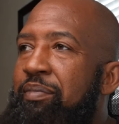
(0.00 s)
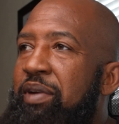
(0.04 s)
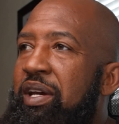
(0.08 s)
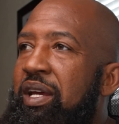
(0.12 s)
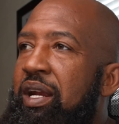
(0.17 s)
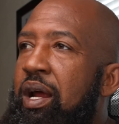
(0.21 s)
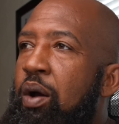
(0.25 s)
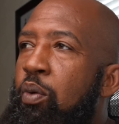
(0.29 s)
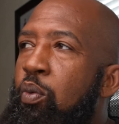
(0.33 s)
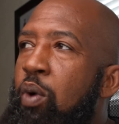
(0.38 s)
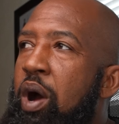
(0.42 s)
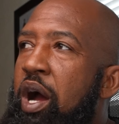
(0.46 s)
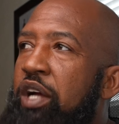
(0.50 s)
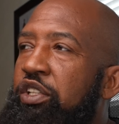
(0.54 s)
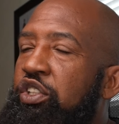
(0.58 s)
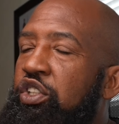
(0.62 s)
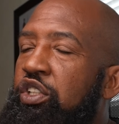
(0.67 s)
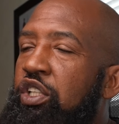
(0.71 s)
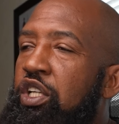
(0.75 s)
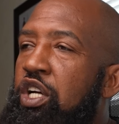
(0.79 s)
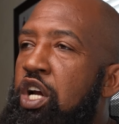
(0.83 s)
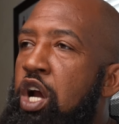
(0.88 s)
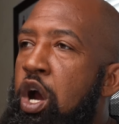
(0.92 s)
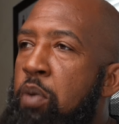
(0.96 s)
Man, I watched
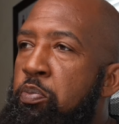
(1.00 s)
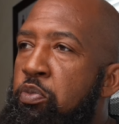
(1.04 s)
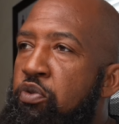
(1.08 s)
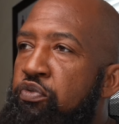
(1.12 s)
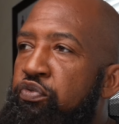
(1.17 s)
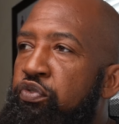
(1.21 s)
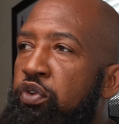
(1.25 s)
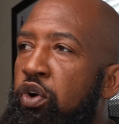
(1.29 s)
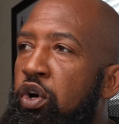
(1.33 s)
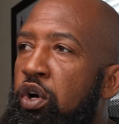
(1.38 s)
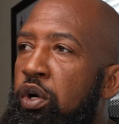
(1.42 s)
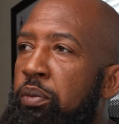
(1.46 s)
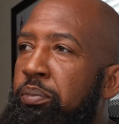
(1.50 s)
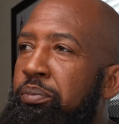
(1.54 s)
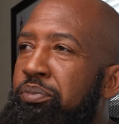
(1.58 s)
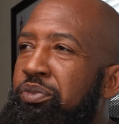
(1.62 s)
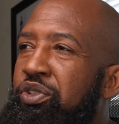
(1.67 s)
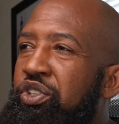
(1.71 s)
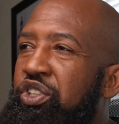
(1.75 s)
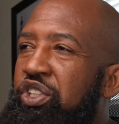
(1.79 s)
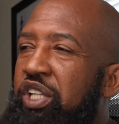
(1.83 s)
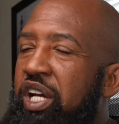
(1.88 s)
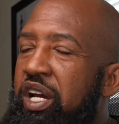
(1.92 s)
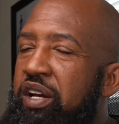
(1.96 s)
a couple
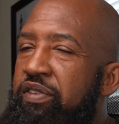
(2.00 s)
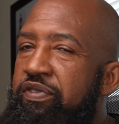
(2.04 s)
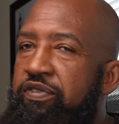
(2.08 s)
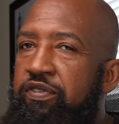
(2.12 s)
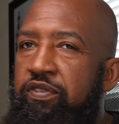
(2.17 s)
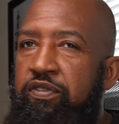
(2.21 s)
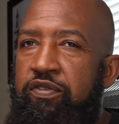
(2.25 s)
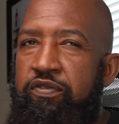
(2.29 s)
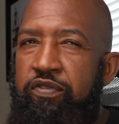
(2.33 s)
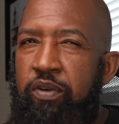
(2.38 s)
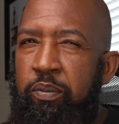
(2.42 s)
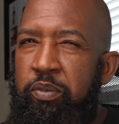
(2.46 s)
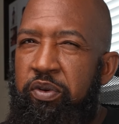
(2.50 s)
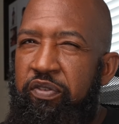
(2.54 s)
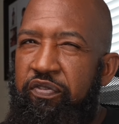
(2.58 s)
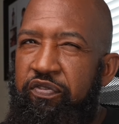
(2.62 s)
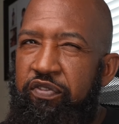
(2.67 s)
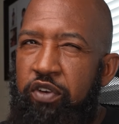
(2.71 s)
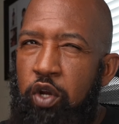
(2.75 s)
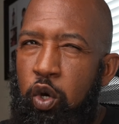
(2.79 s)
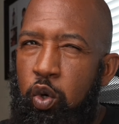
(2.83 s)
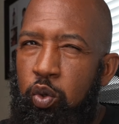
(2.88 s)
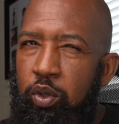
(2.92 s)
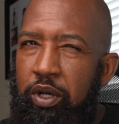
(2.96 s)
from Jeff from The
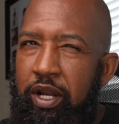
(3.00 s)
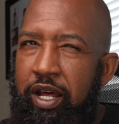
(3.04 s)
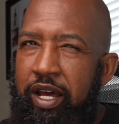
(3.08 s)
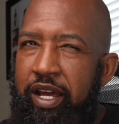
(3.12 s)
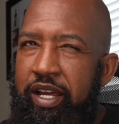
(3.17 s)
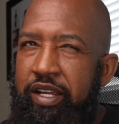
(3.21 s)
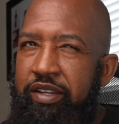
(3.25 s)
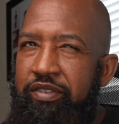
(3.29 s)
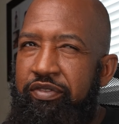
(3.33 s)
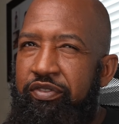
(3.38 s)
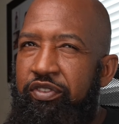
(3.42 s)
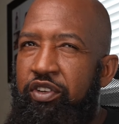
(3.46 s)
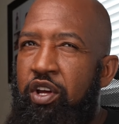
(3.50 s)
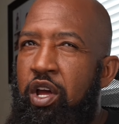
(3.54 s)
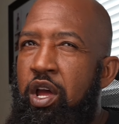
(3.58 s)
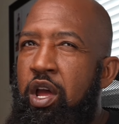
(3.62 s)
Float Life.